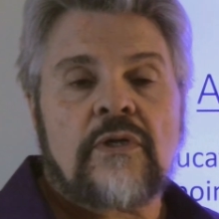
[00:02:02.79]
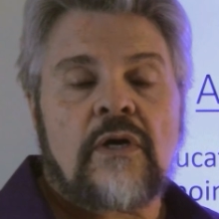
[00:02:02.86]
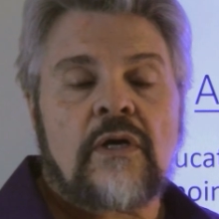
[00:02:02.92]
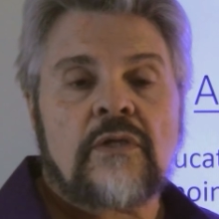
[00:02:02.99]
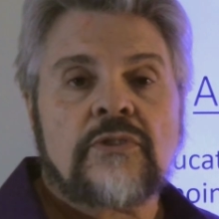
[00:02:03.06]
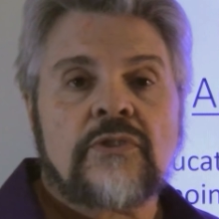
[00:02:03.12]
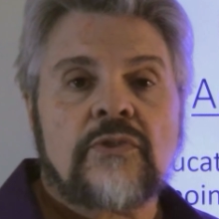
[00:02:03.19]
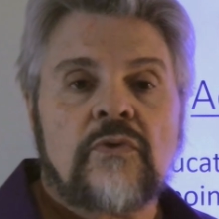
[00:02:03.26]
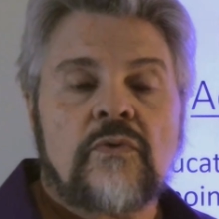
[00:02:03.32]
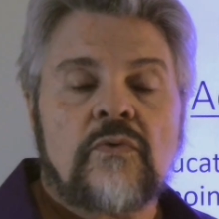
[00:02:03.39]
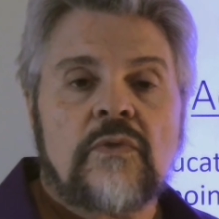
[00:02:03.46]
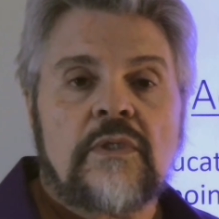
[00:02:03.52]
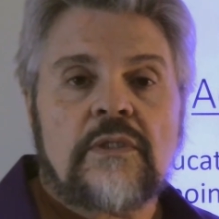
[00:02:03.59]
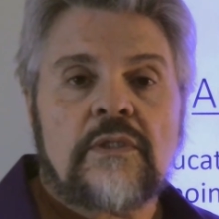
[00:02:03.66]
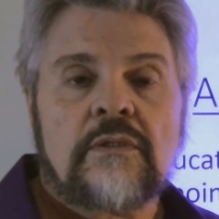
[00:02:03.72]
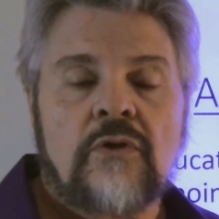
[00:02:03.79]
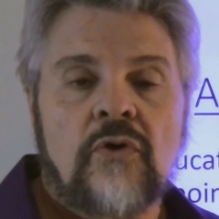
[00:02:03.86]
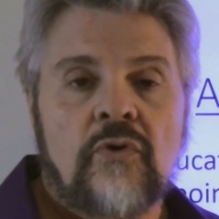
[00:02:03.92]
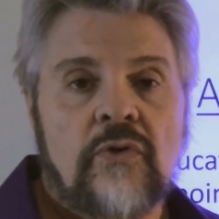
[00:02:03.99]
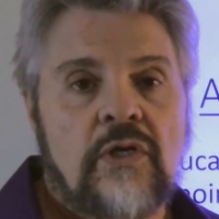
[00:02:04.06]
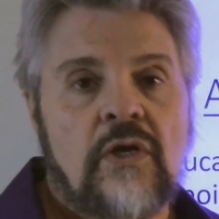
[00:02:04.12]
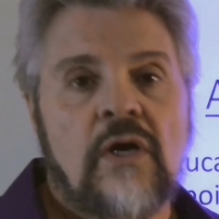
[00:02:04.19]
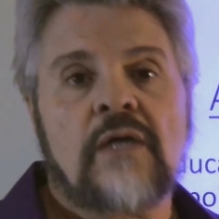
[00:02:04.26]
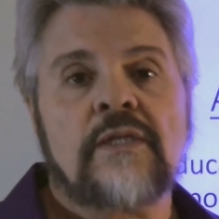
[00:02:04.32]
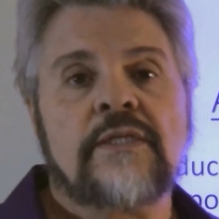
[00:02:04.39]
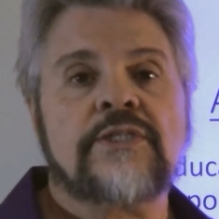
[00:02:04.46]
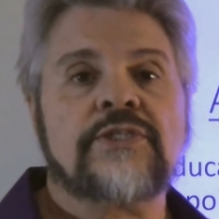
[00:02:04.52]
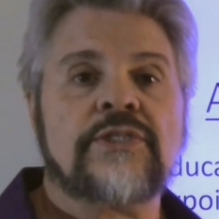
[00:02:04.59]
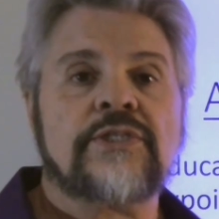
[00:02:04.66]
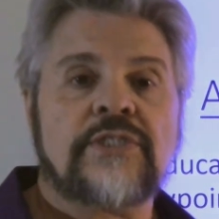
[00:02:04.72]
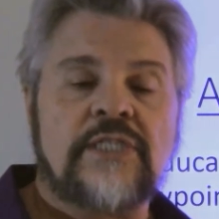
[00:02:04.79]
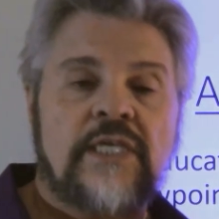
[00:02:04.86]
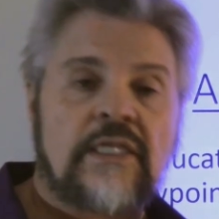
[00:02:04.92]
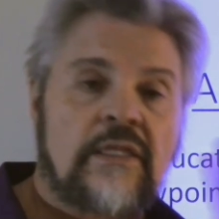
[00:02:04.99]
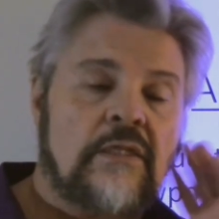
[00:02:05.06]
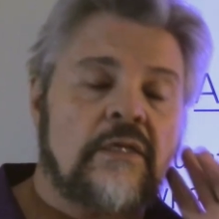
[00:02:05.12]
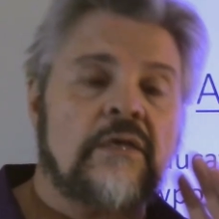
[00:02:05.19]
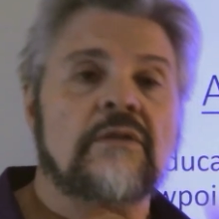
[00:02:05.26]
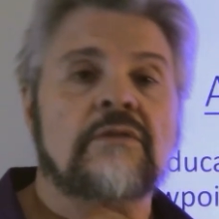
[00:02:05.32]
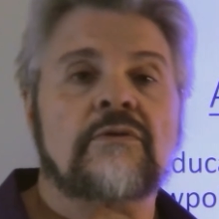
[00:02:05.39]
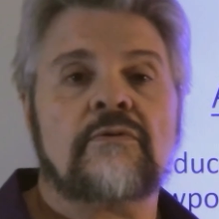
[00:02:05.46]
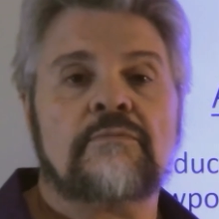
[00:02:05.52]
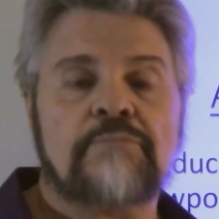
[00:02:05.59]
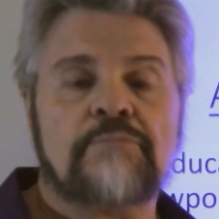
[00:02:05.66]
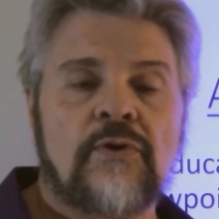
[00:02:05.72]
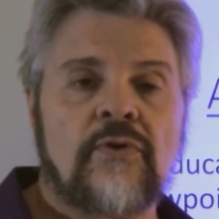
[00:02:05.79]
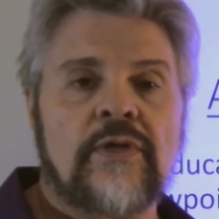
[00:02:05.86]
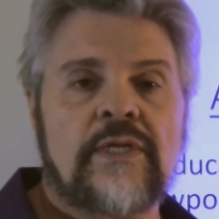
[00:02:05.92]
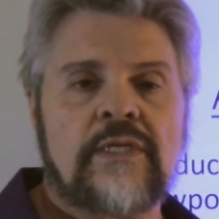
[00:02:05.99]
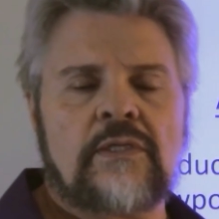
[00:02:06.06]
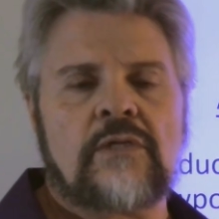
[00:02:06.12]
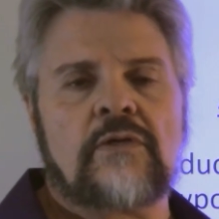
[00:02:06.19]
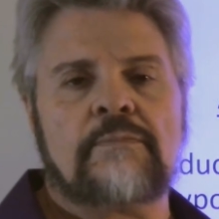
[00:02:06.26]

also go to college and sit there through boring,